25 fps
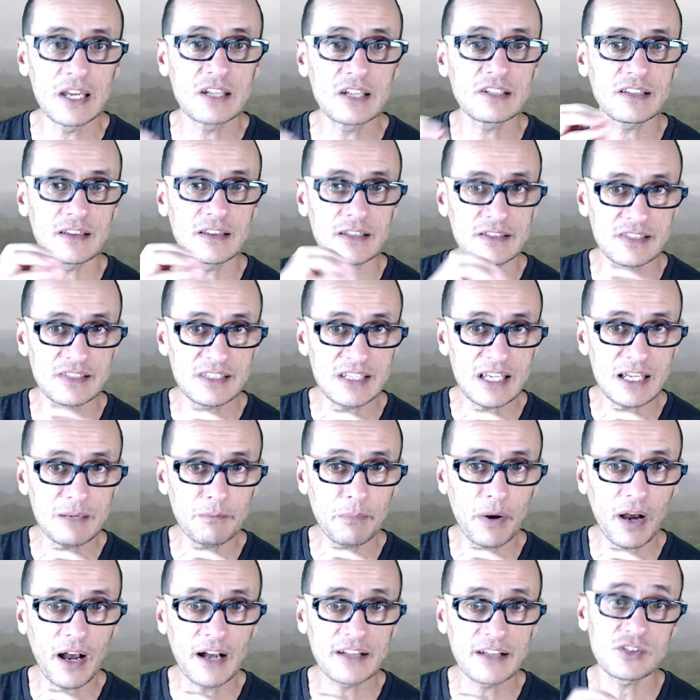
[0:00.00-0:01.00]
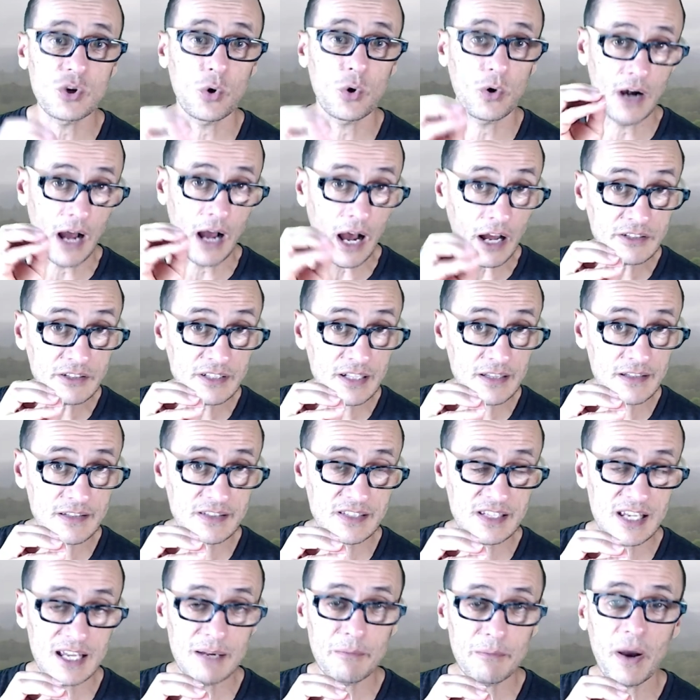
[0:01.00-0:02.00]
into the seed pods or onto the
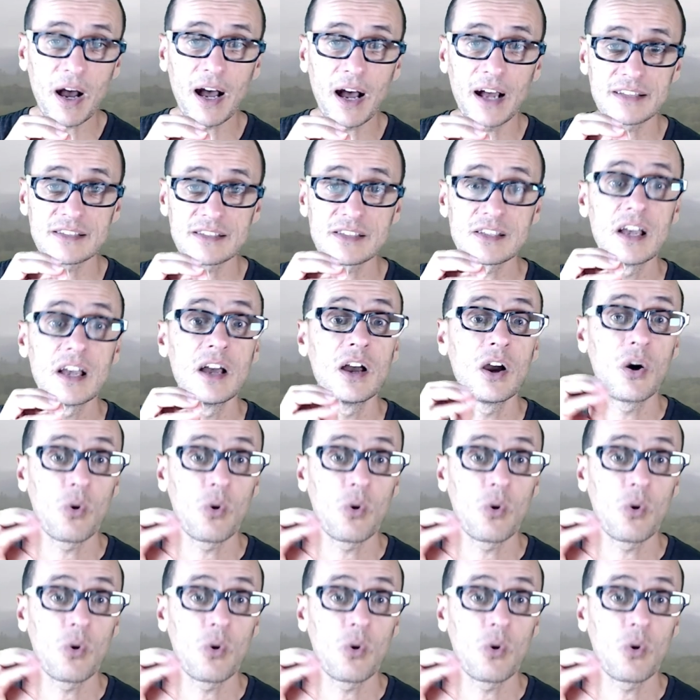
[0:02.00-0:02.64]
seed pods